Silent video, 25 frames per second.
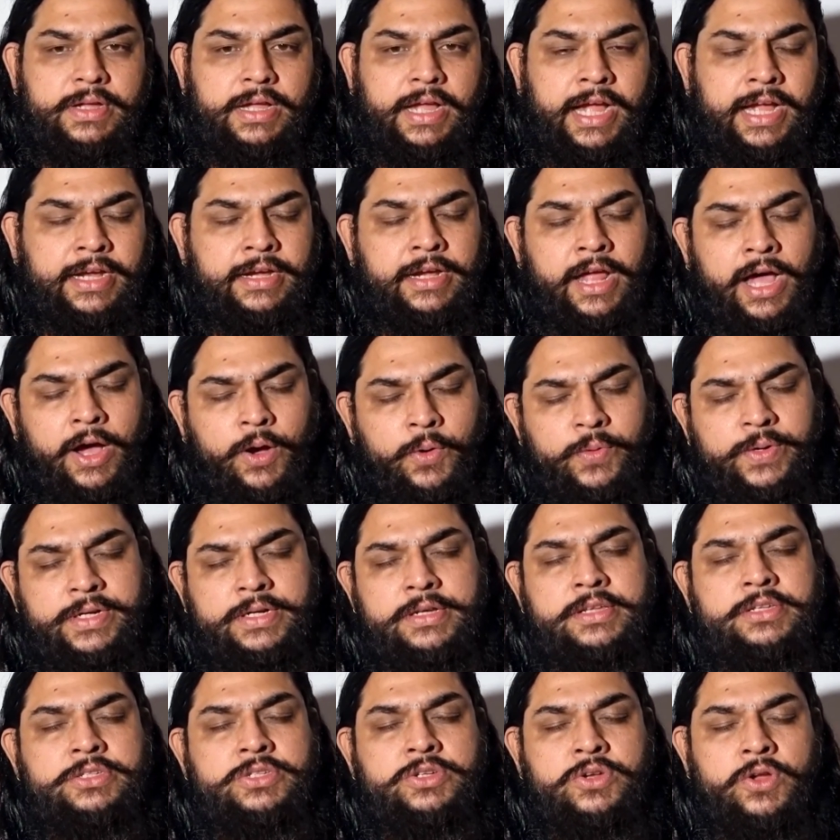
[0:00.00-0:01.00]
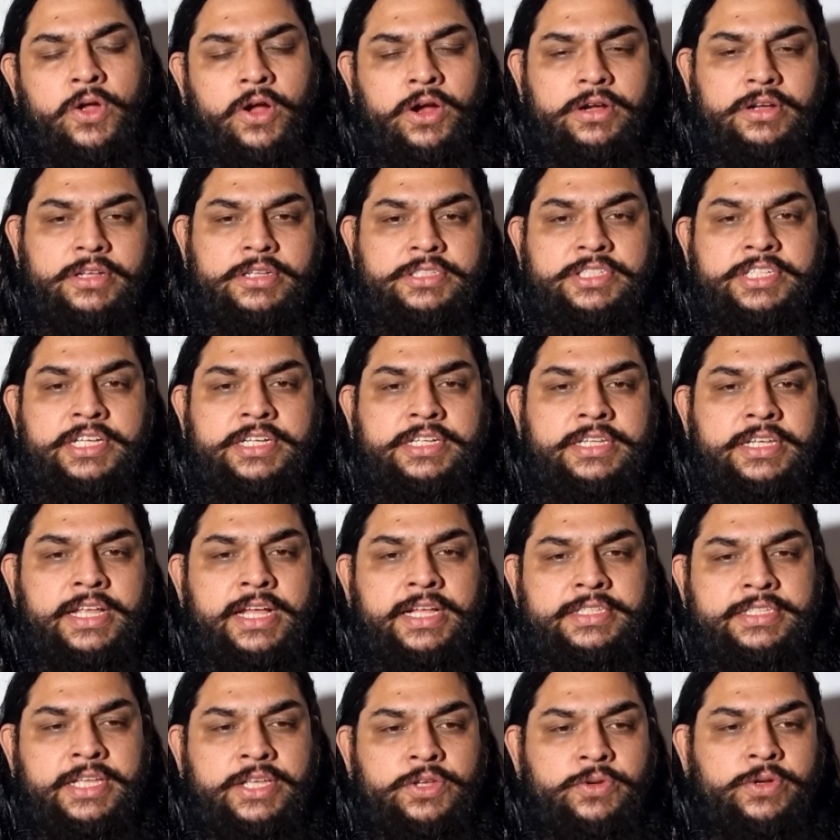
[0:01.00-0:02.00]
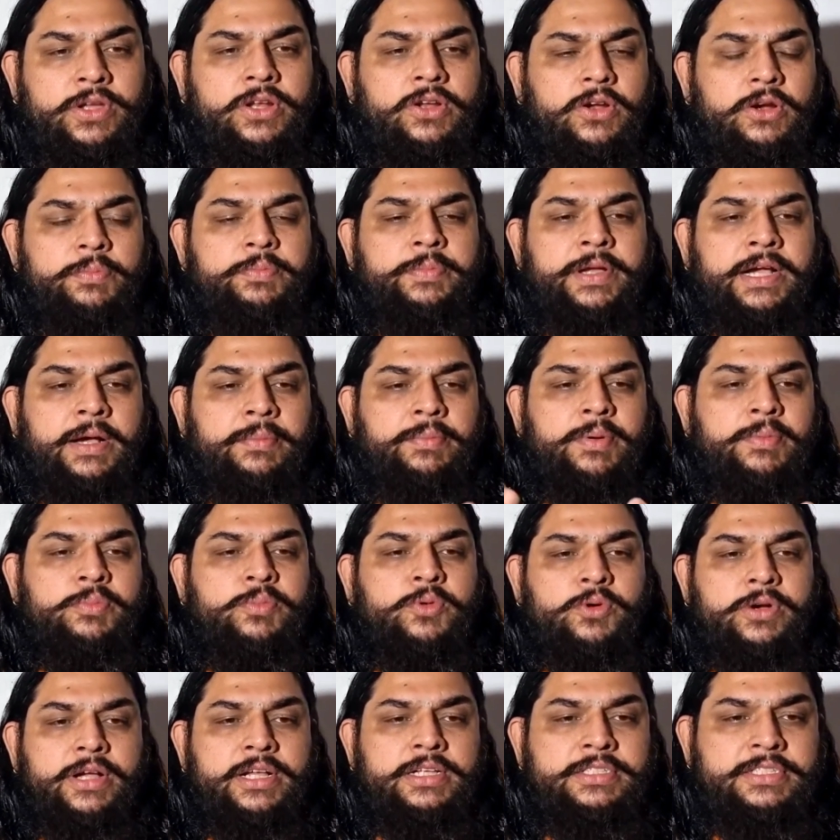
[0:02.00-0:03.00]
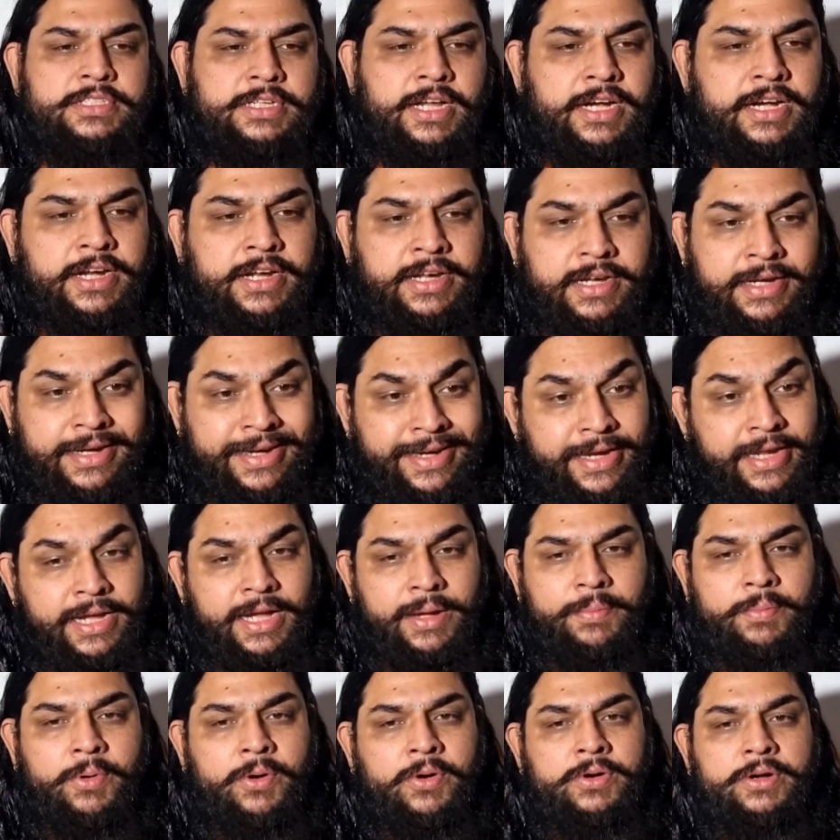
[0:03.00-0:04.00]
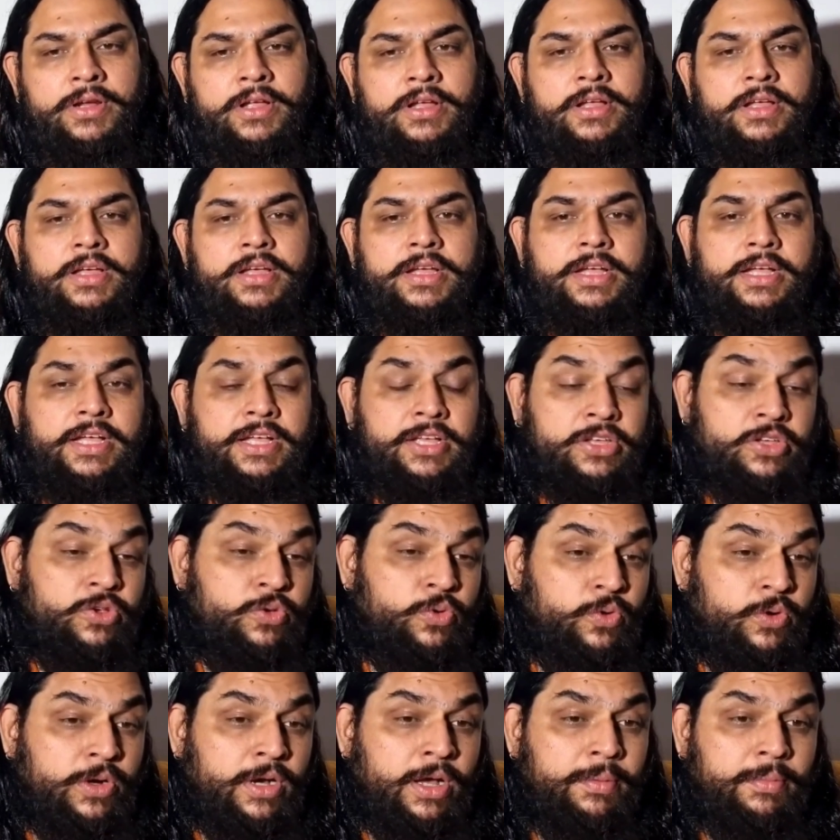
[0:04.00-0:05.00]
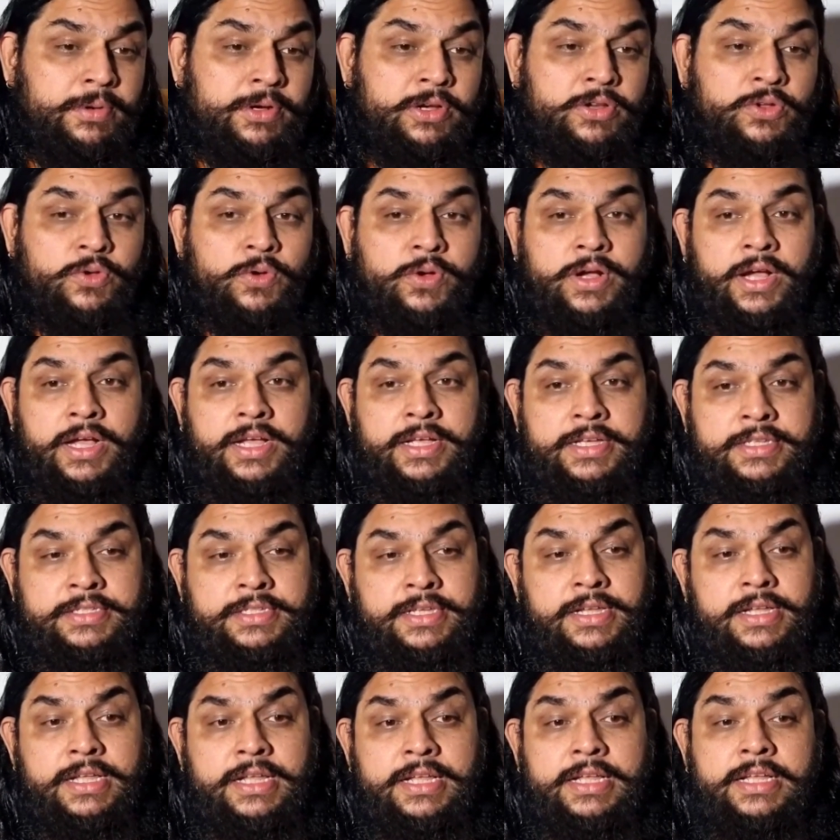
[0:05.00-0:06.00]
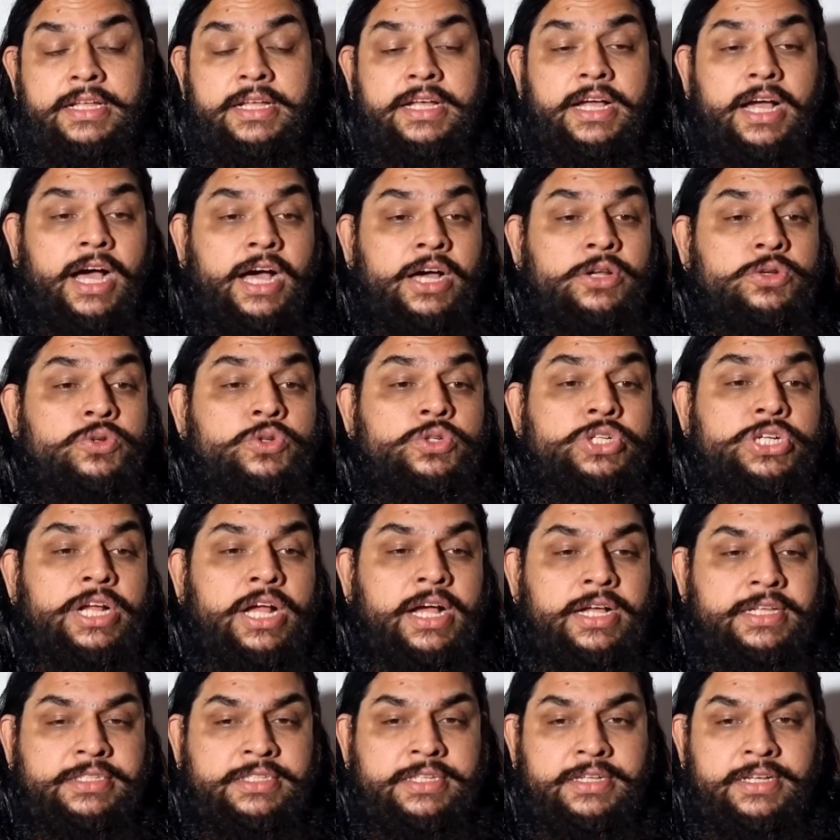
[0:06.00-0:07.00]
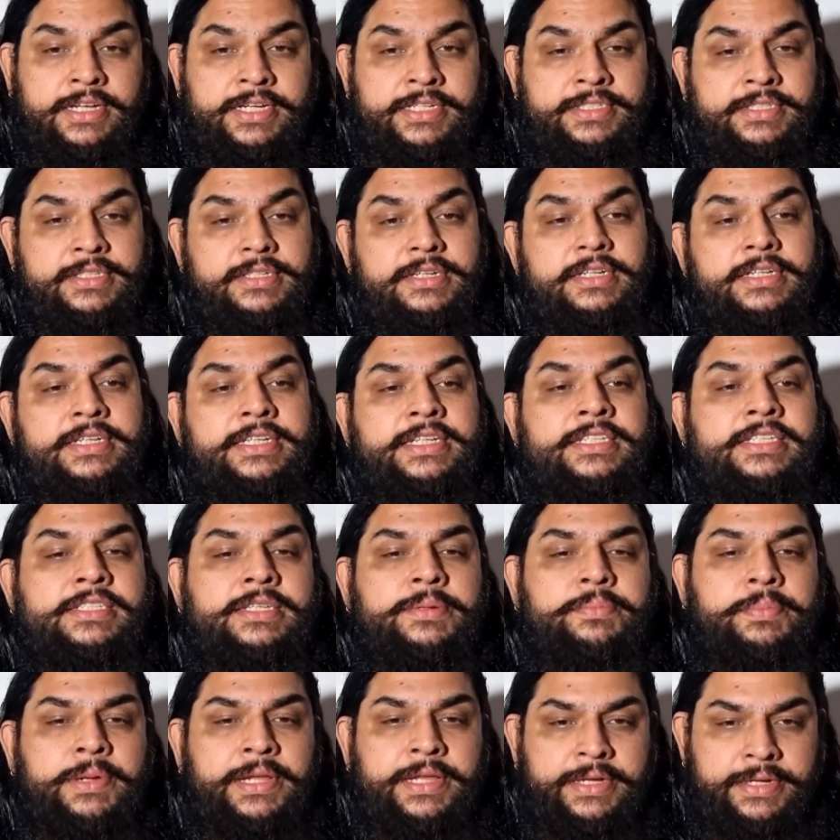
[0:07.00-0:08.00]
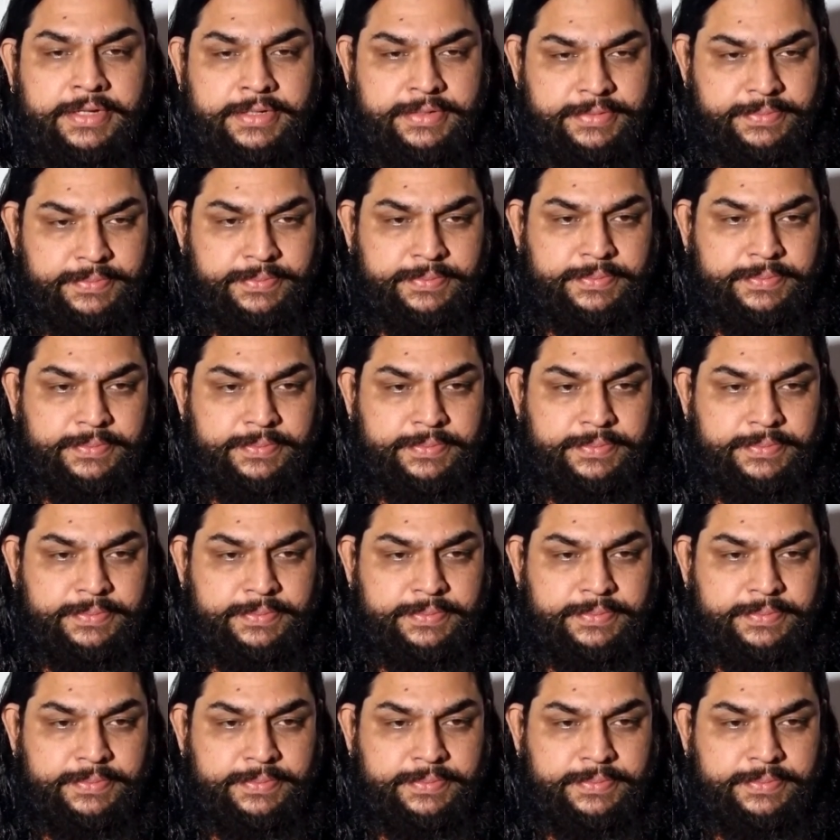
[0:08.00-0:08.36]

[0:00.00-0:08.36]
and how it is not a jijnasa. You cannot pick up a book and start reading about yoga, but yoga is a anushasana. It's a discipline.